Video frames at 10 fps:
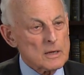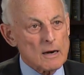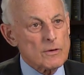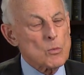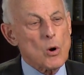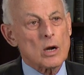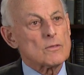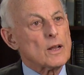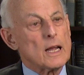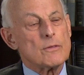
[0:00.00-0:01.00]
every walk
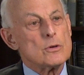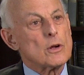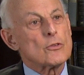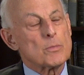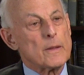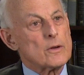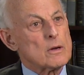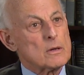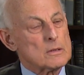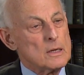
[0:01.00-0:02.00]
of life who don't spend
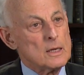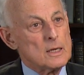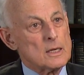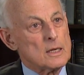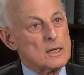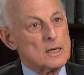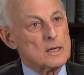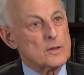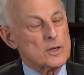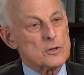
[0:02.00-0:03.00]

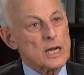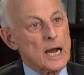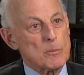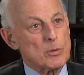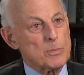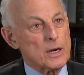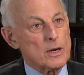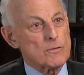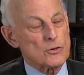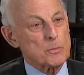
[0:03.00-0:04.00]
their time
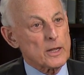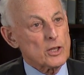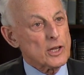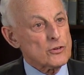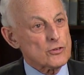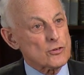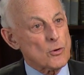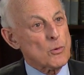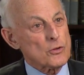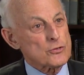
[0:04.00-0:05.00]
preparing for speculations
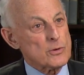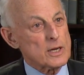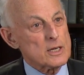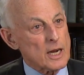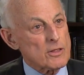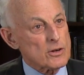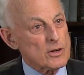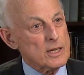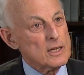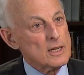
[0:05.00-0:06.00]
on Wall Street at
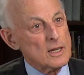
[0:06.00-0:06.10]
9:30